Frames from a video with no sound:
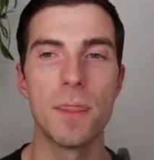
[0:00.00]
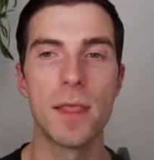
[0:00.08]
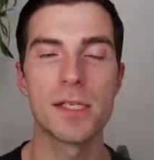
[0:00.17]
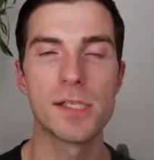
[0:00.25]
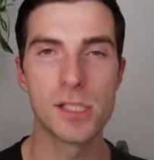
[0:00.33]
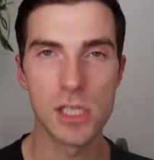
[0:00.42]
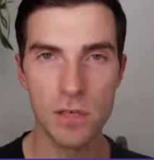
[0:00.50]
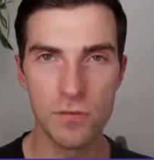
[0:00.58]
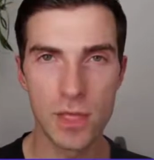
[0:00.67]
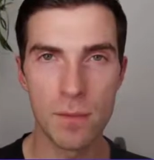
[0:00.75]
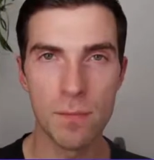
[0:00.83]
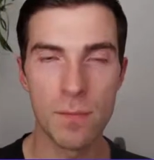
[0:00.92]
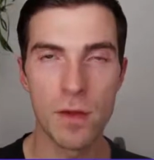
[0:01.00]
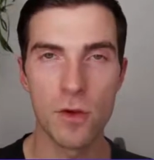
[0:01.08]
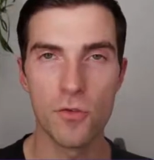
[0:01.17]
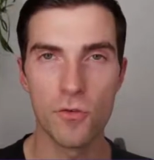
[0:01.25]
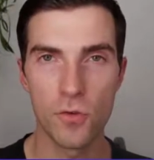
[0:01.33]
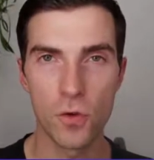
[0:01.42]
serve them
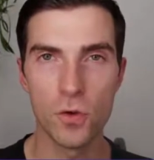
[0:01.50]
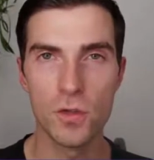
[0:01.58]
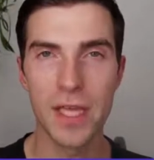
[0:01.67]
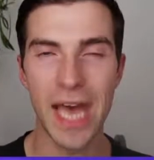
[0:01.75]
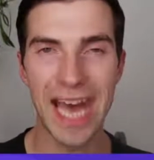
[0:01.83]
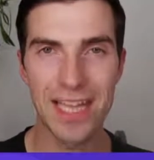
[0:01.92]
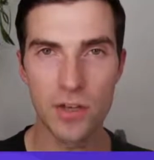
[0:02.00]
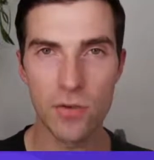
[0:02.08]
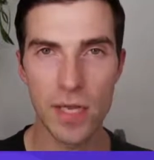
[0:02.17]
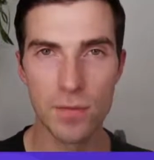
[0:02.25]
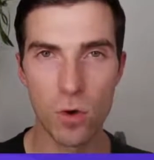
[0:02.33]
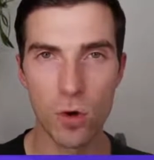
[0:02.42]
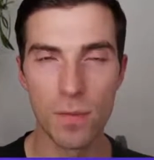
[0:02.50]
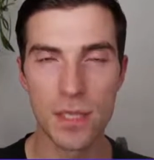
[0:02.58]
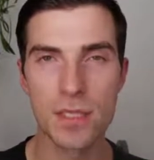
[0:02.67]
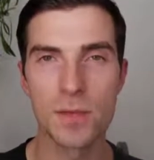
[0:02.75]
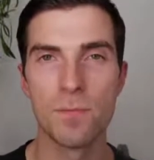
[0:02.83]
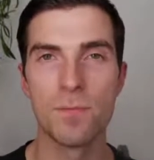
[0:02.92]
food at the right moment,